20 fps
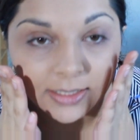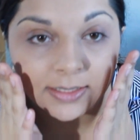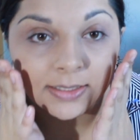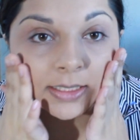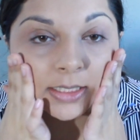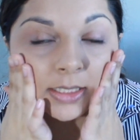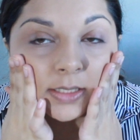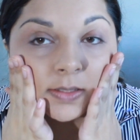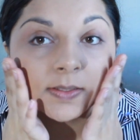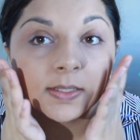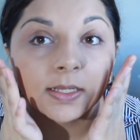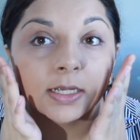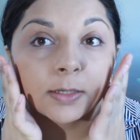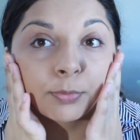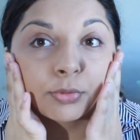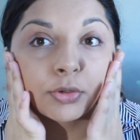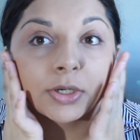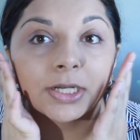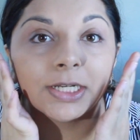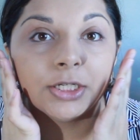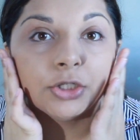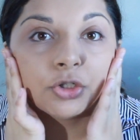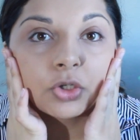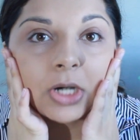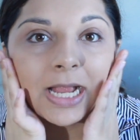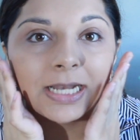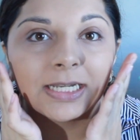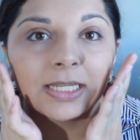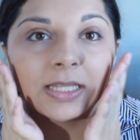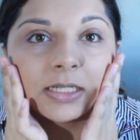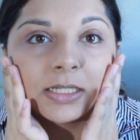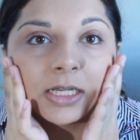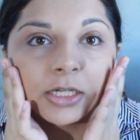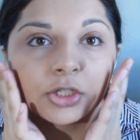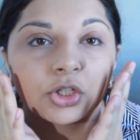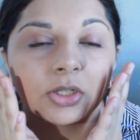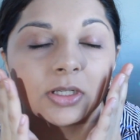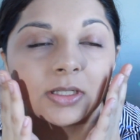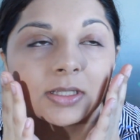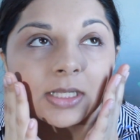this. It's like pretty dry to the
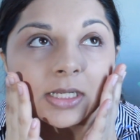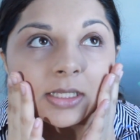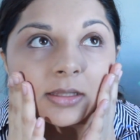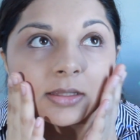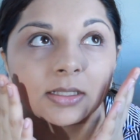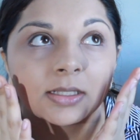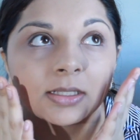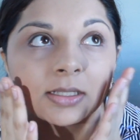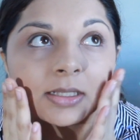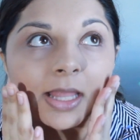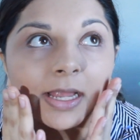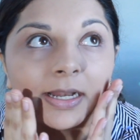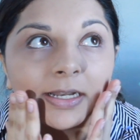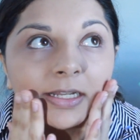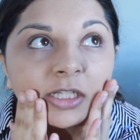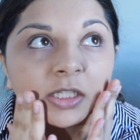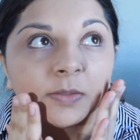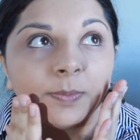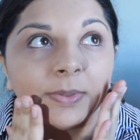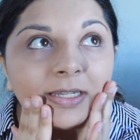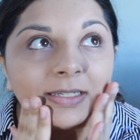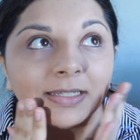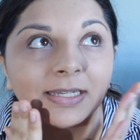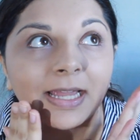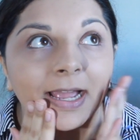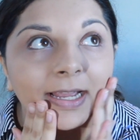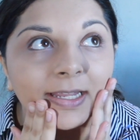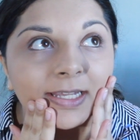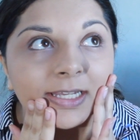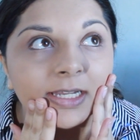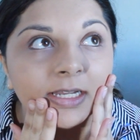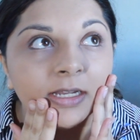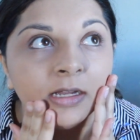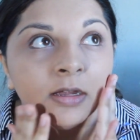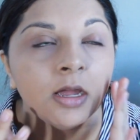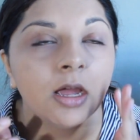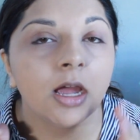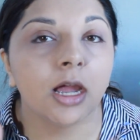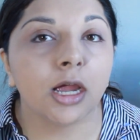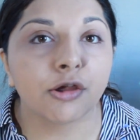touch. It's like the slightest bit tacky.
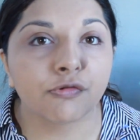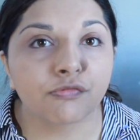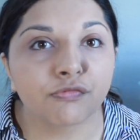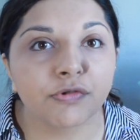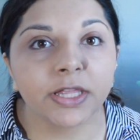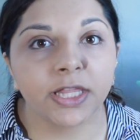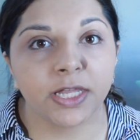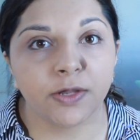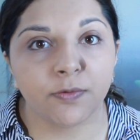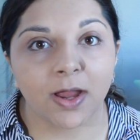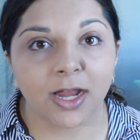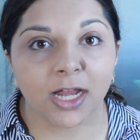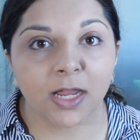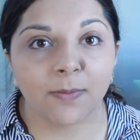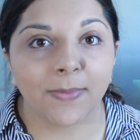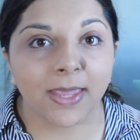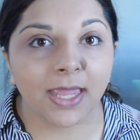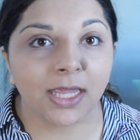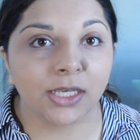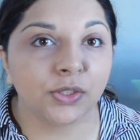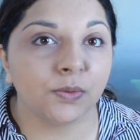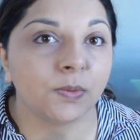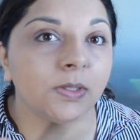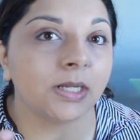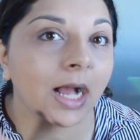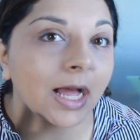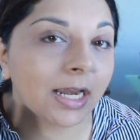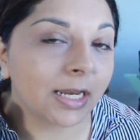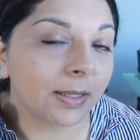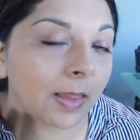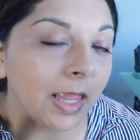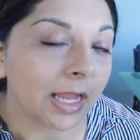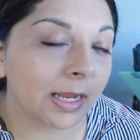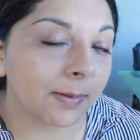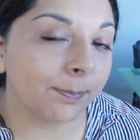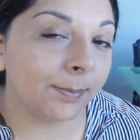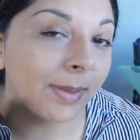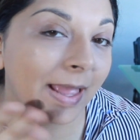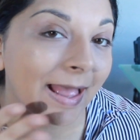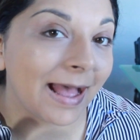I really recommend you gotta like
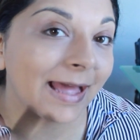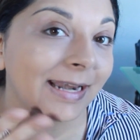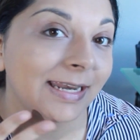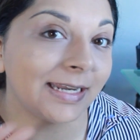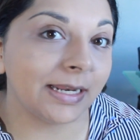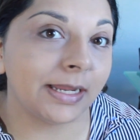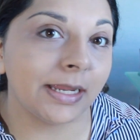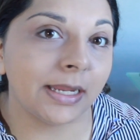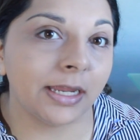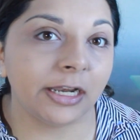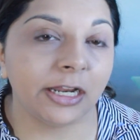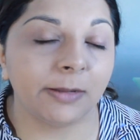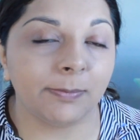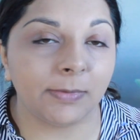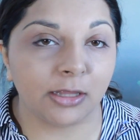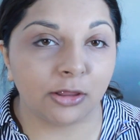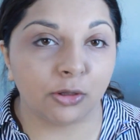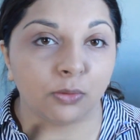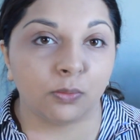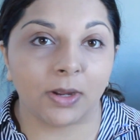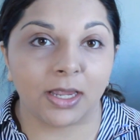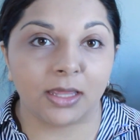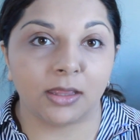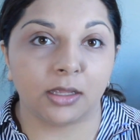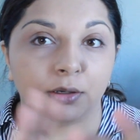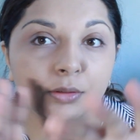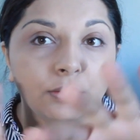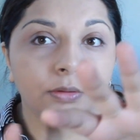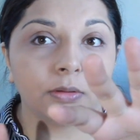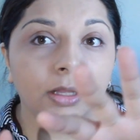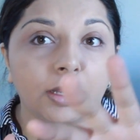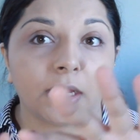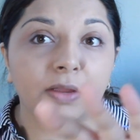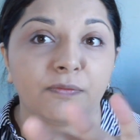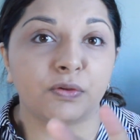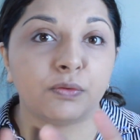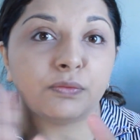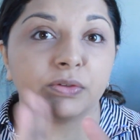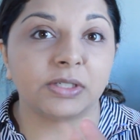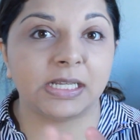pat it in. I mean, the way that, like,
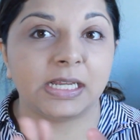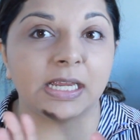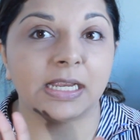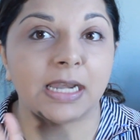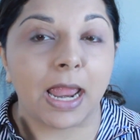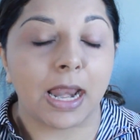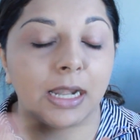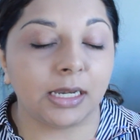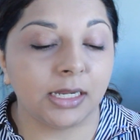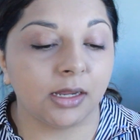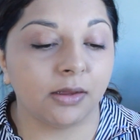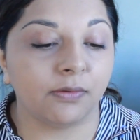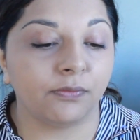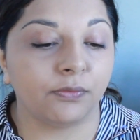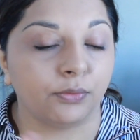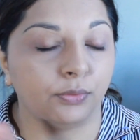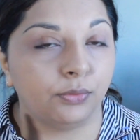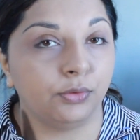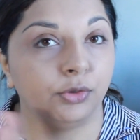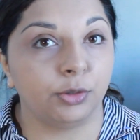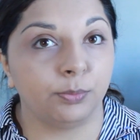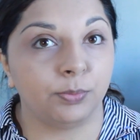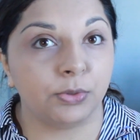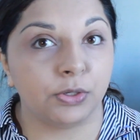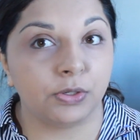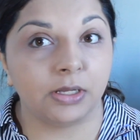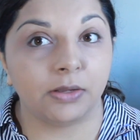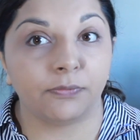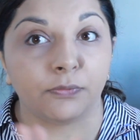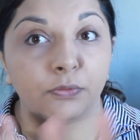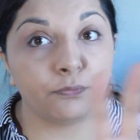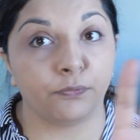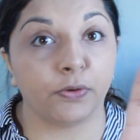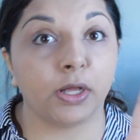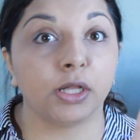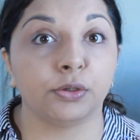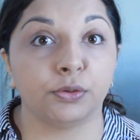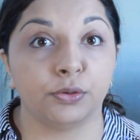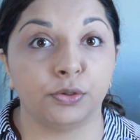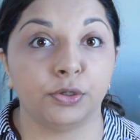if you've seen any of Huda Beauty, if you
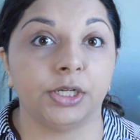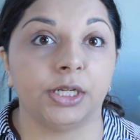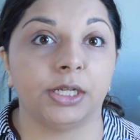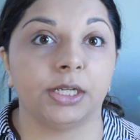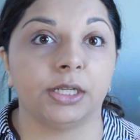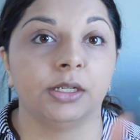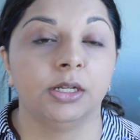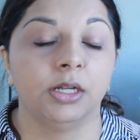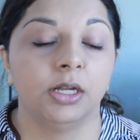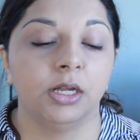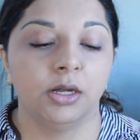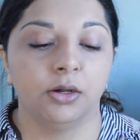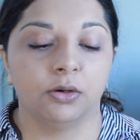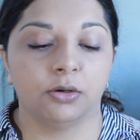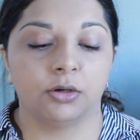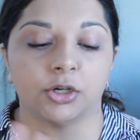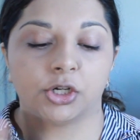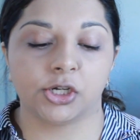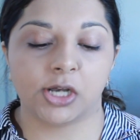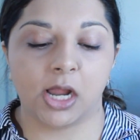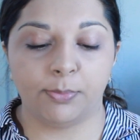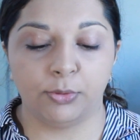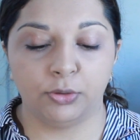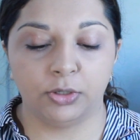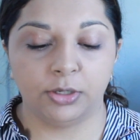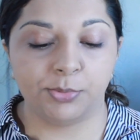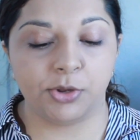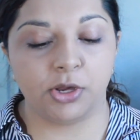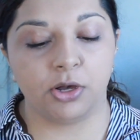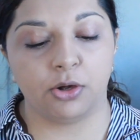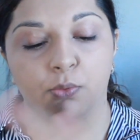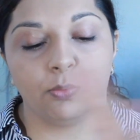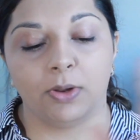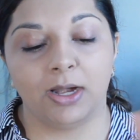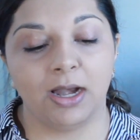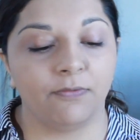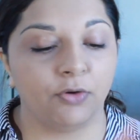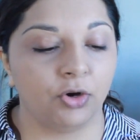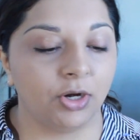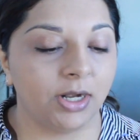follow Huda or shop Huda Beauty or
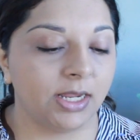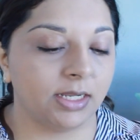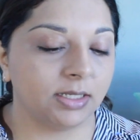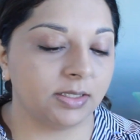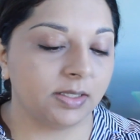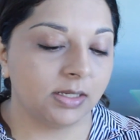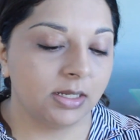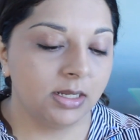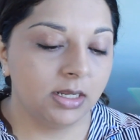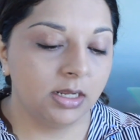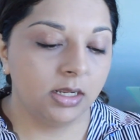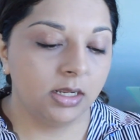whatever it is,